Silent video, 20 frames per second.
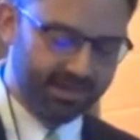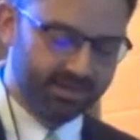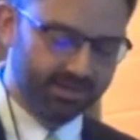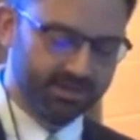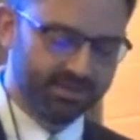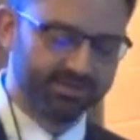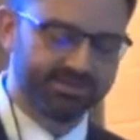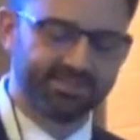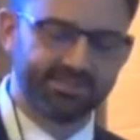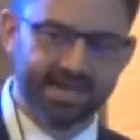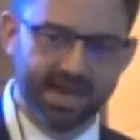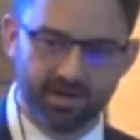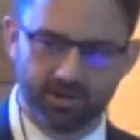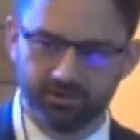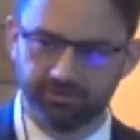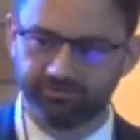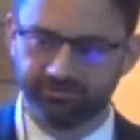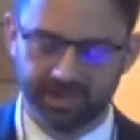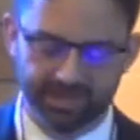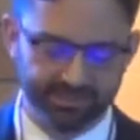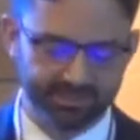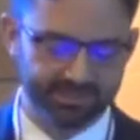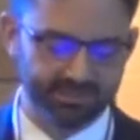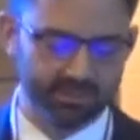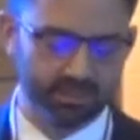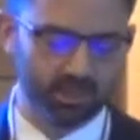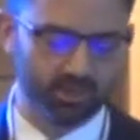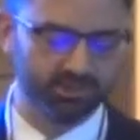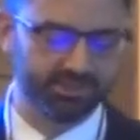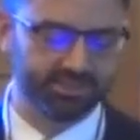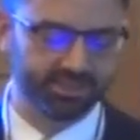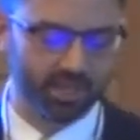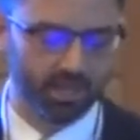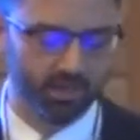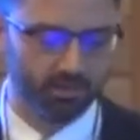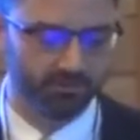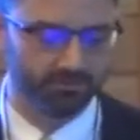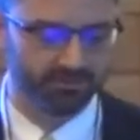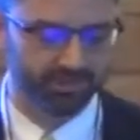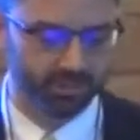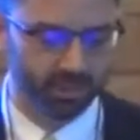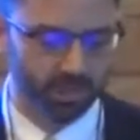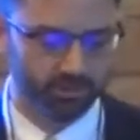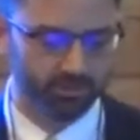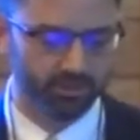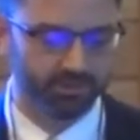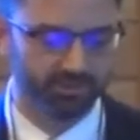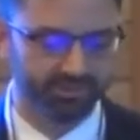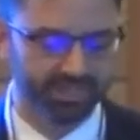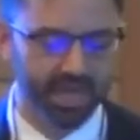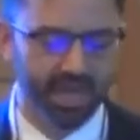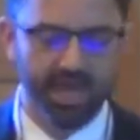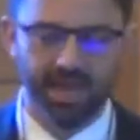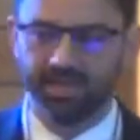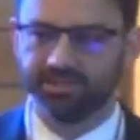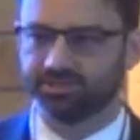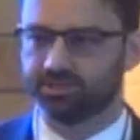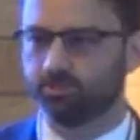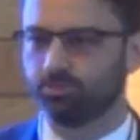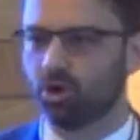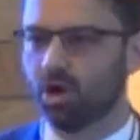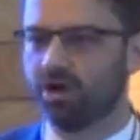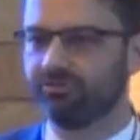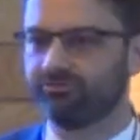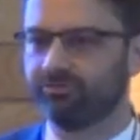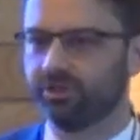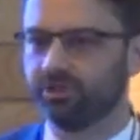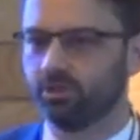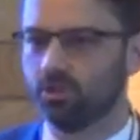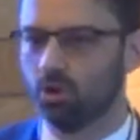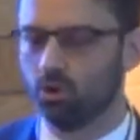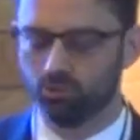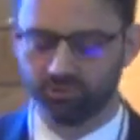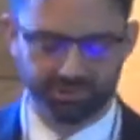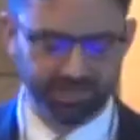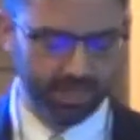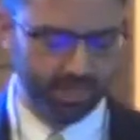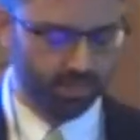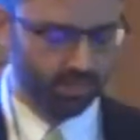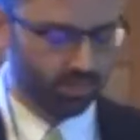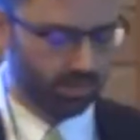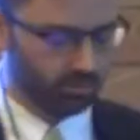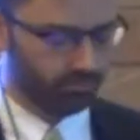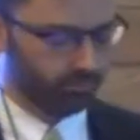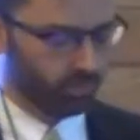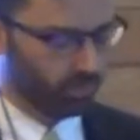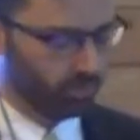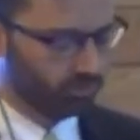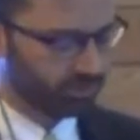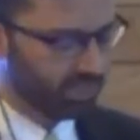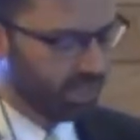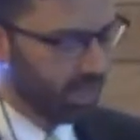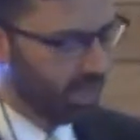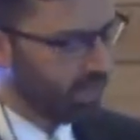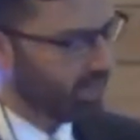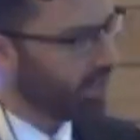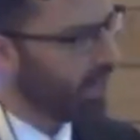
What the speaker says: end sacrificing ourselves and others. As the prophet Hosea wrote,